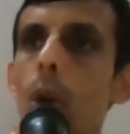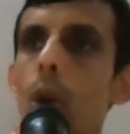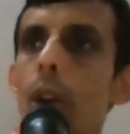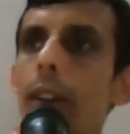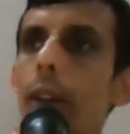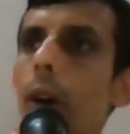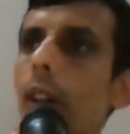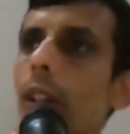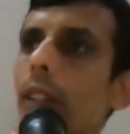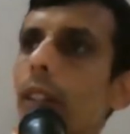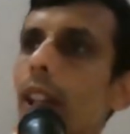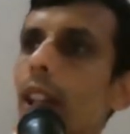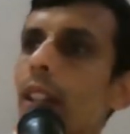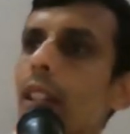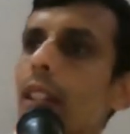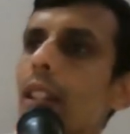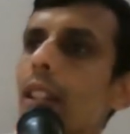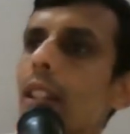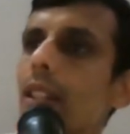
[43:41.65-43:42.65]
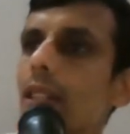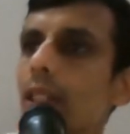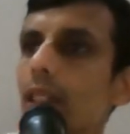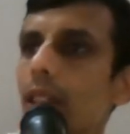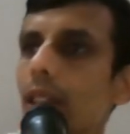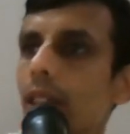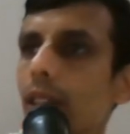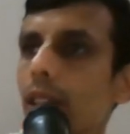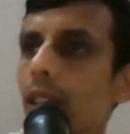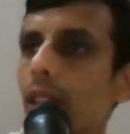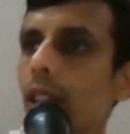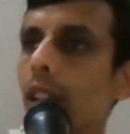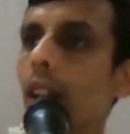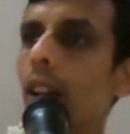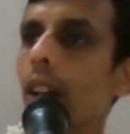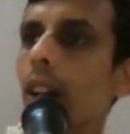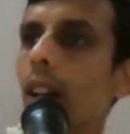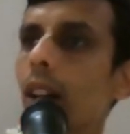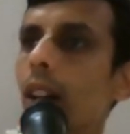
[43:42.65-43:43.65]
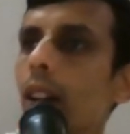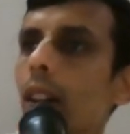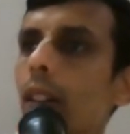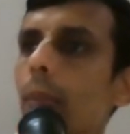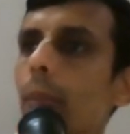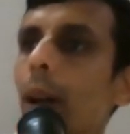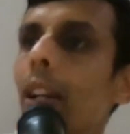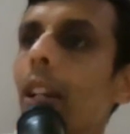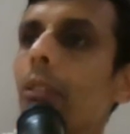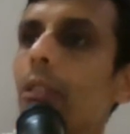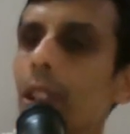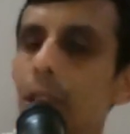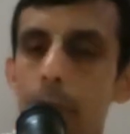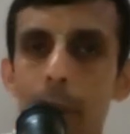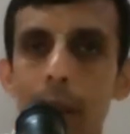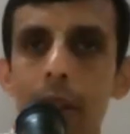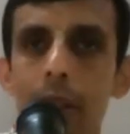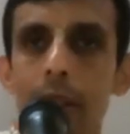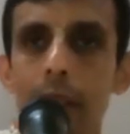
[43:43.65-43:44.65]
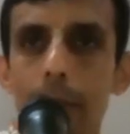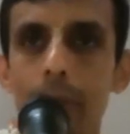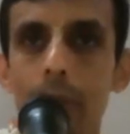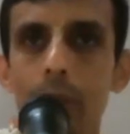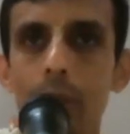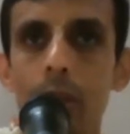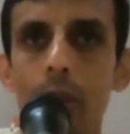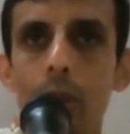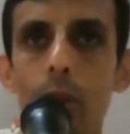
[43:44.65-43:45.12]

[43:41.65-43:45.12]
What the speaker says: who and all there in his Pandava's party.